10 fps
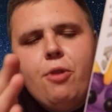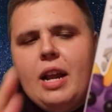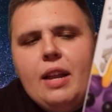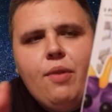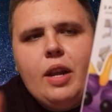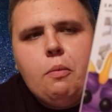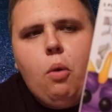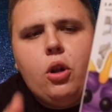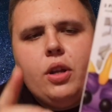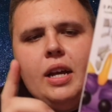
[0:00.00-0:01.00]
really, really
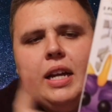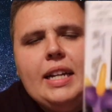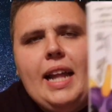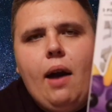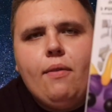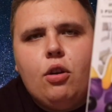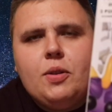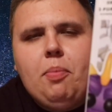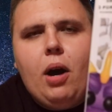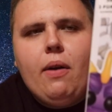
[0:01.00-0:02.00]
want. Now I've got
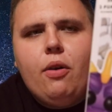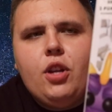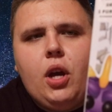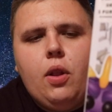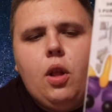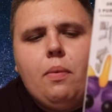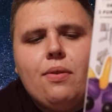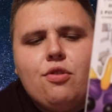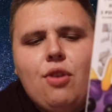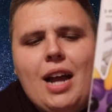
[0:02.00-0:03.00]
Spyro to go along
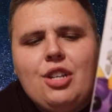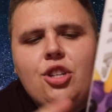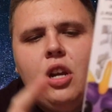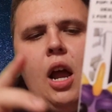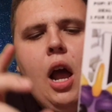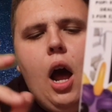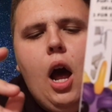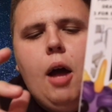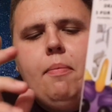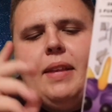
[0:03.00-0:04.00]
with Crash.
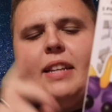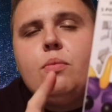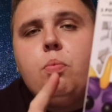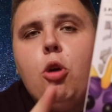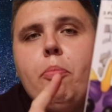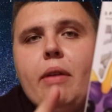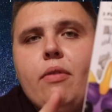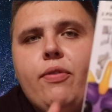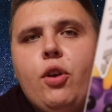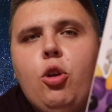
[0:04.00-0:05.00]
Um, this will be
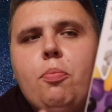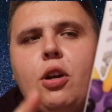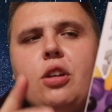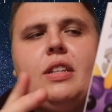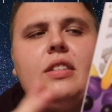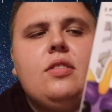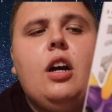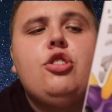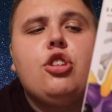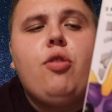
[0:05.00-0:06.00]
reviewed because it's
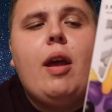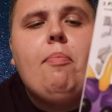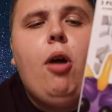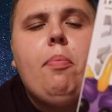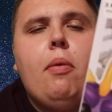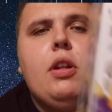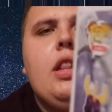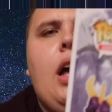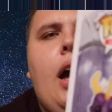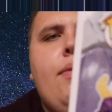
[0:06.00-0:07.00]
such a great pop. I
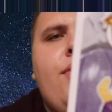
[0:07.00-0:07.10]
would, I